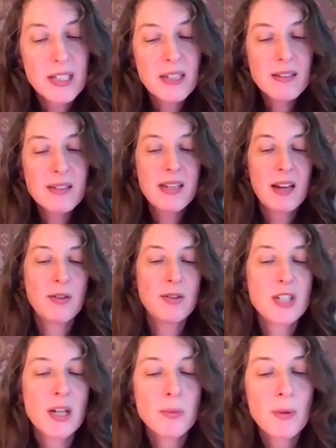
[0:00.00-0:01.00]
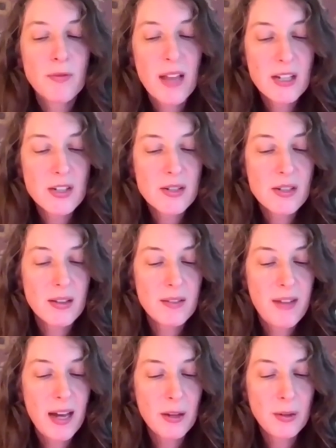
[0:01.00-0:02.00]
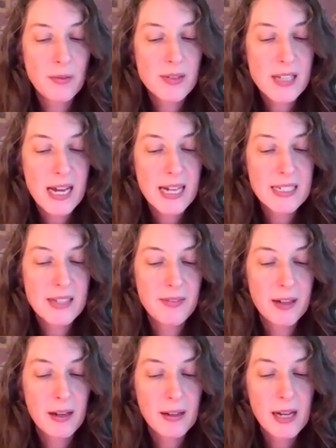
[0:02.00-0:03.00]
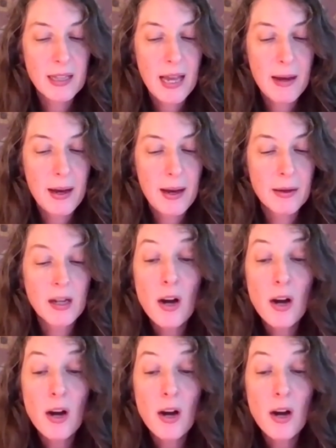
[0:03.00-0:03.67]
Tilstead, who shared reflections on the value of scientific uh,